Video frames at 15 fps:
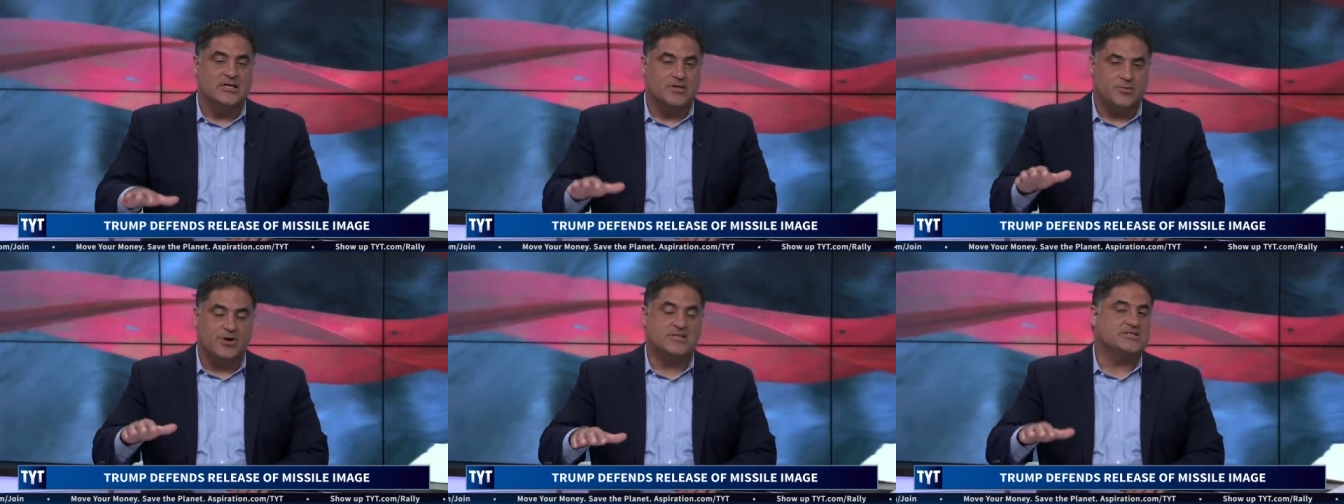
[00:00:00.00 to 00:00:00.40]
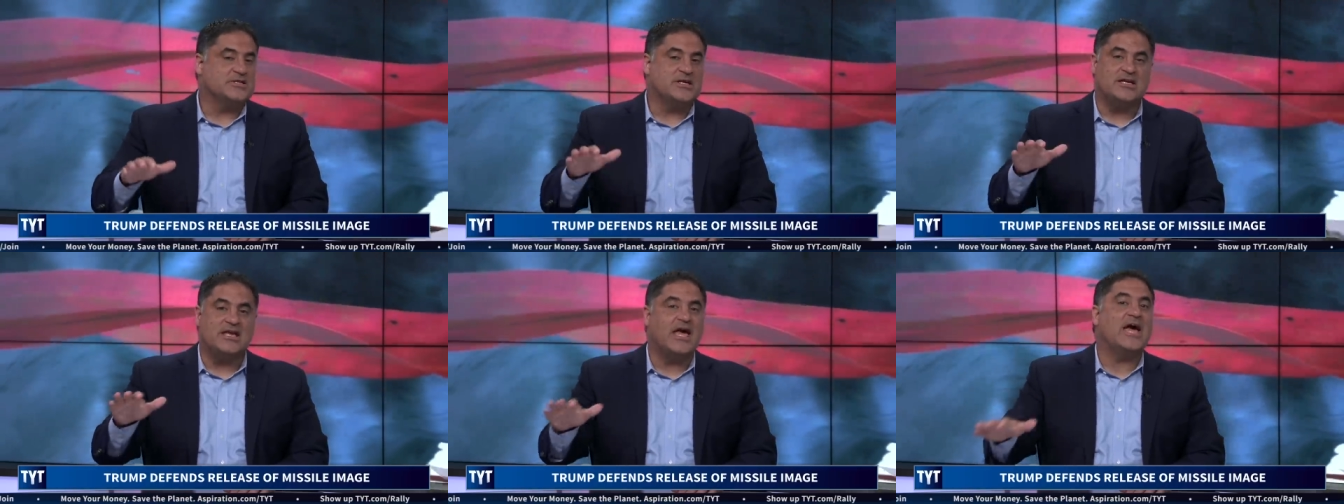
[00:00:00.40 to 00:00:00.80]
the
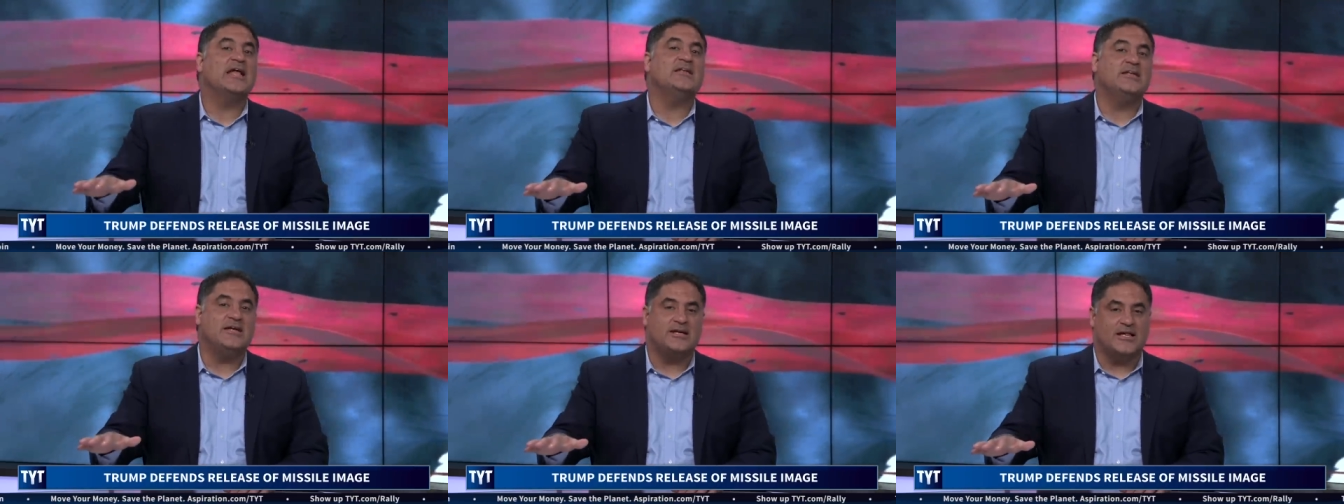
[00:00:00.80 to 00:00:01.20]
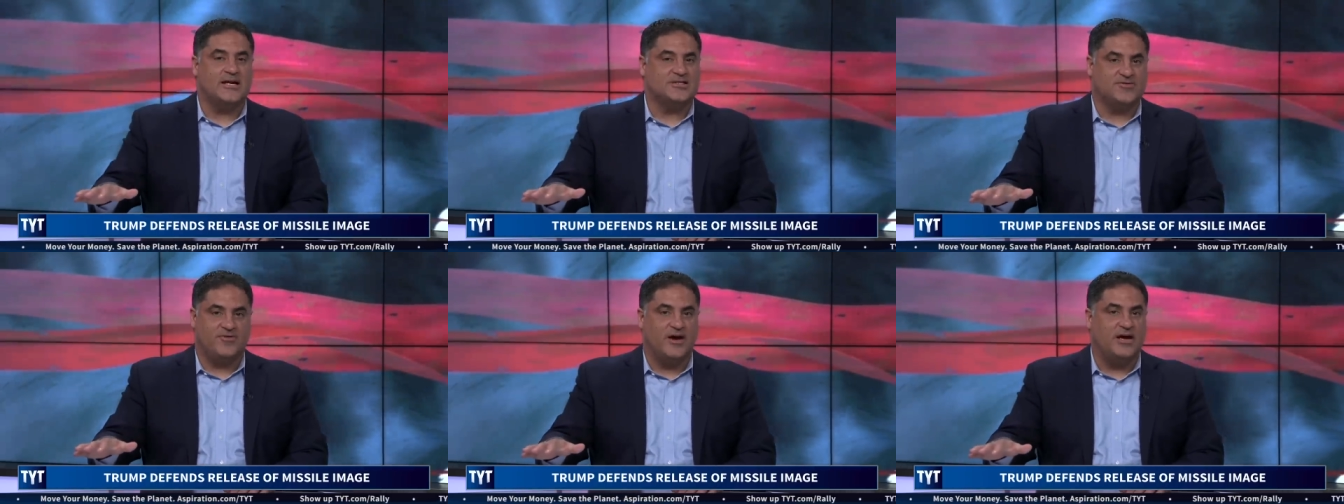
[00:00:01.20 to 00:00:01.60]
president can
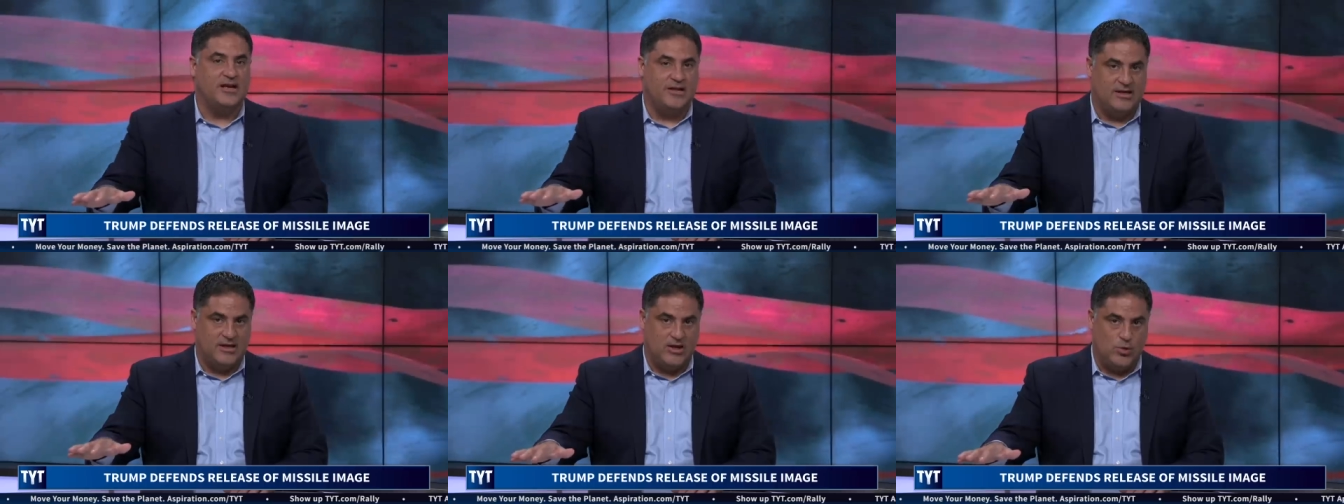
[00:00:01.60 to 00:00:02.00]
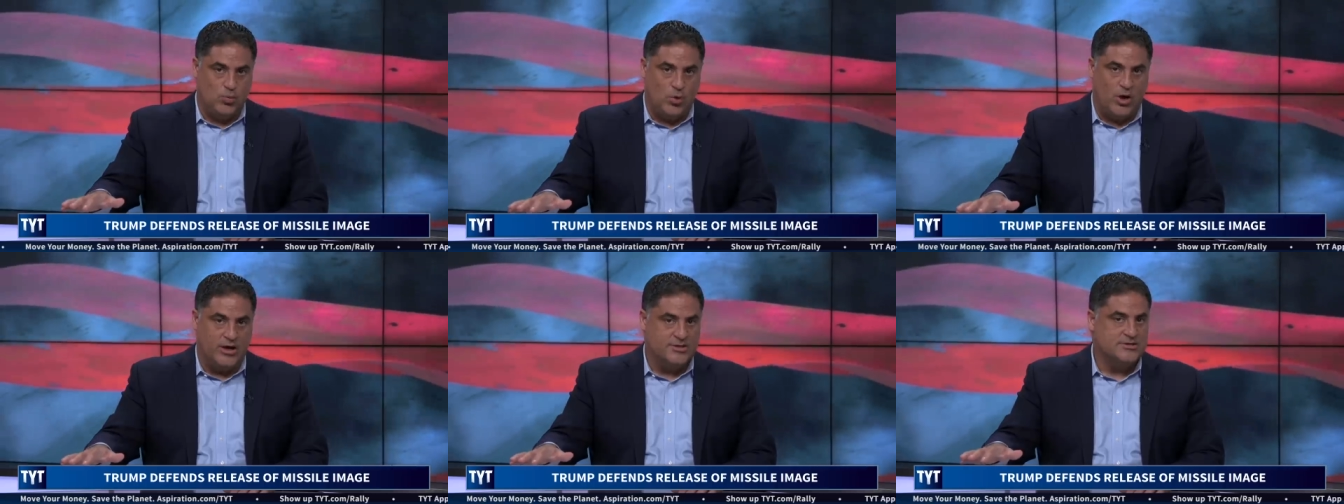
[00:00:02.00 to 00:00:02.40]
declassify anything he
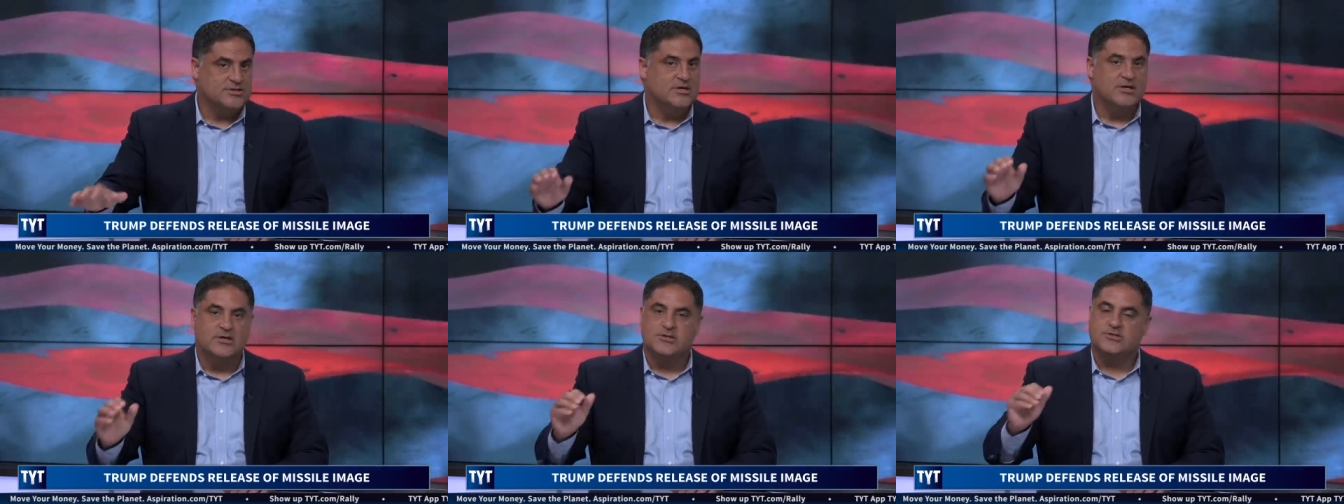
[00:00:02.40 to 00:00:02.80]
wants.